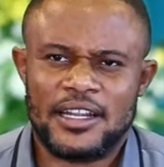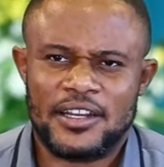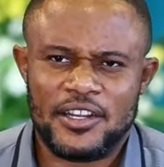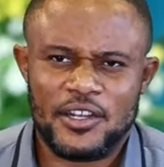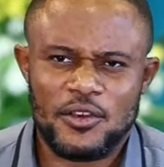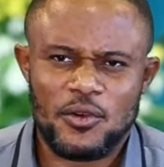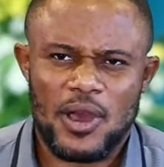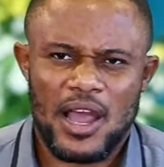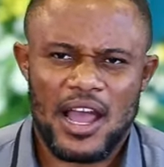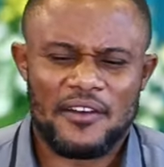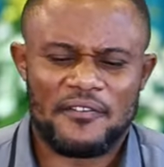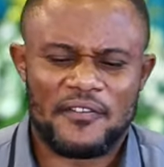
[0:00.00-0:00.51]

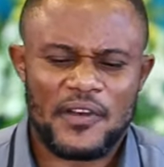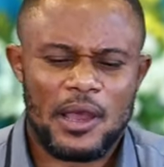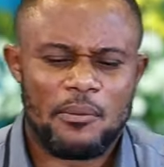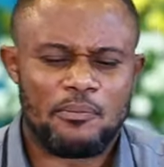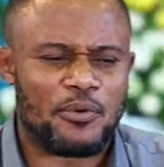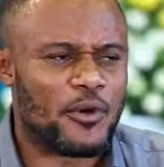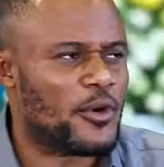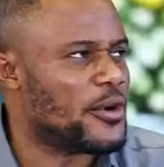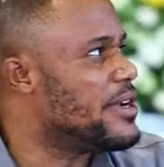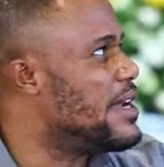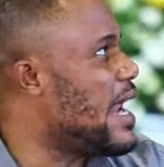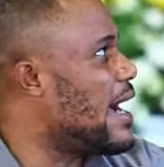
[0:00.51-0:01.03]
Did you have
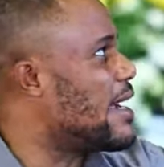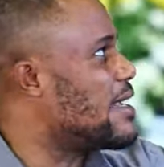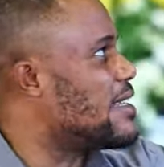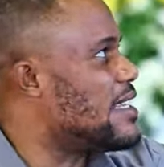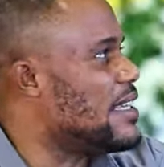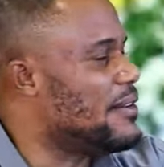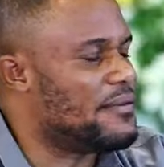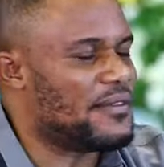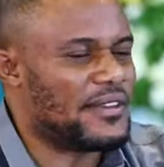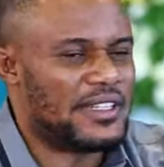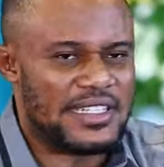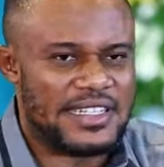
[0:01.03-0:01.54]
a
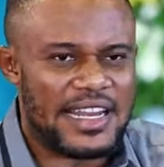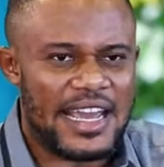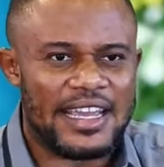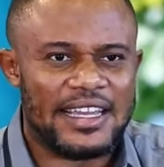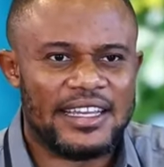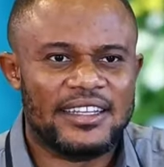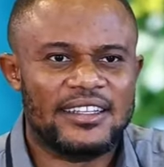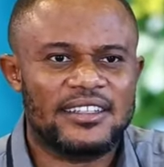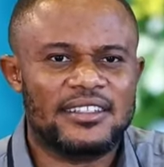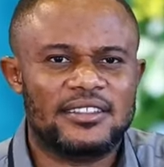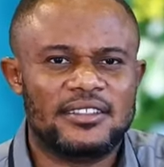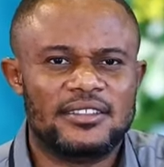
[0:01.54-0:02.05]
productive
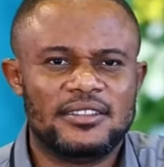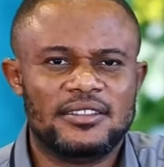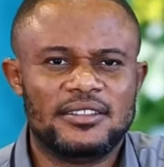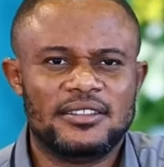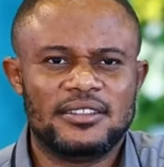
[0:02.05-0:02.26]
day?